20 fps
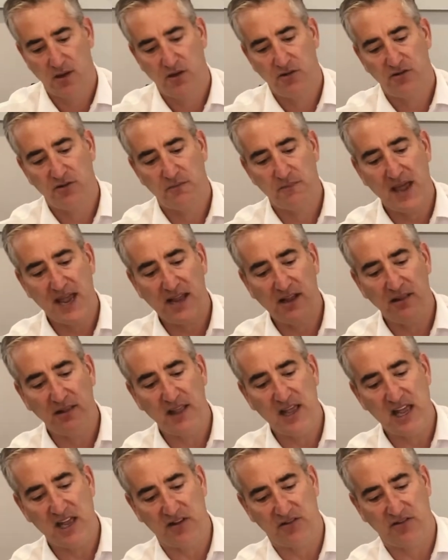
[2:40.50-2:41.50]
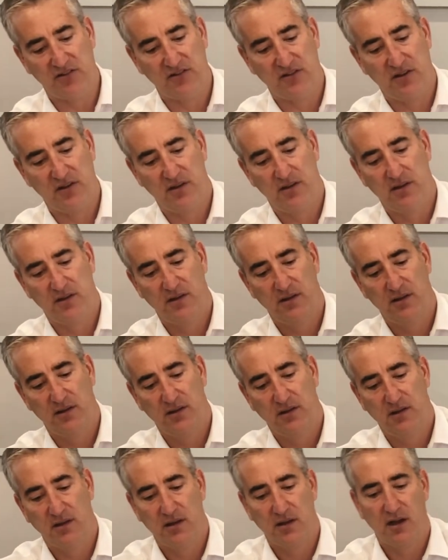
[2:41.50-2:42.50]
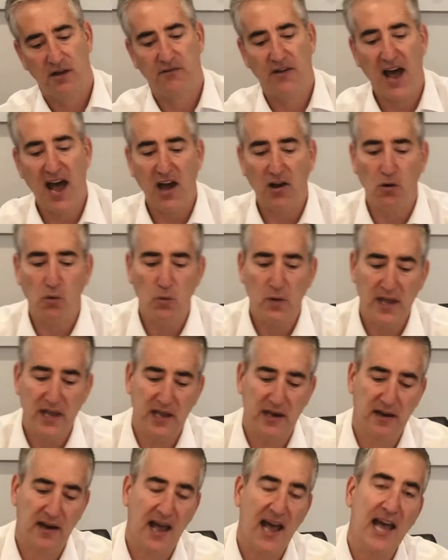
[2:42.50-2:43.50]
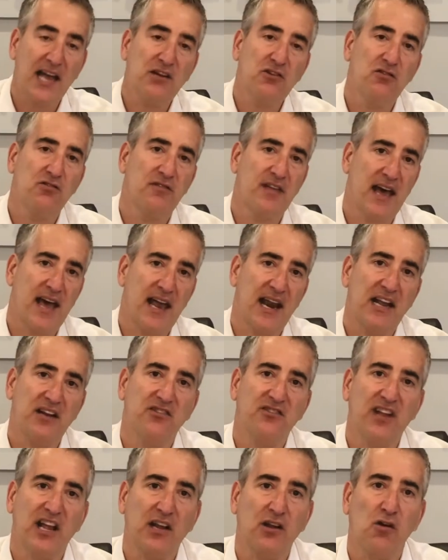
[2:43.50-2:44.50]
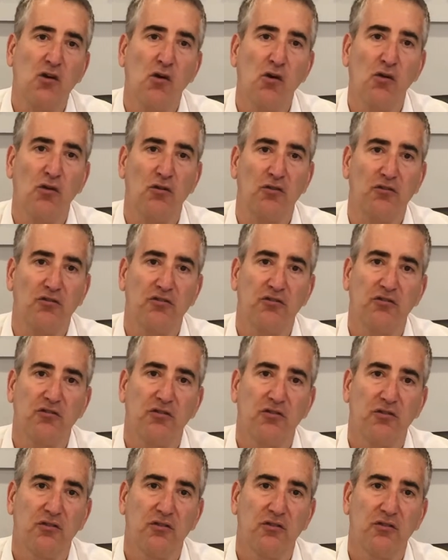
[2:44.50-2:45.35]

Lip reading: So make a list of how to win. I do that. I set goals.